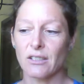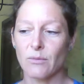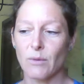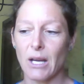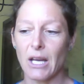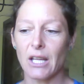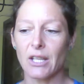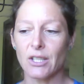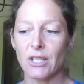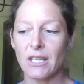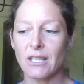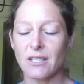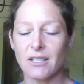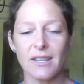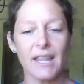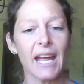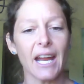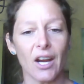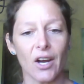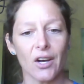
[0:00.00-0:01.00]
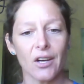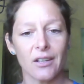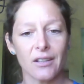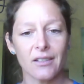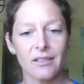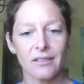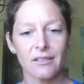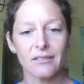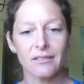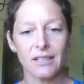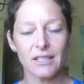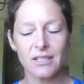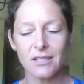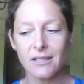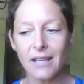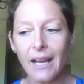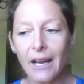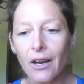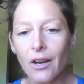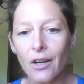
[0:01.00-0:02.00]
Well, it's there. It's
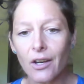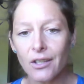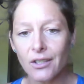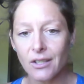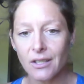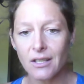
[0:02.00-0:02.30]
there.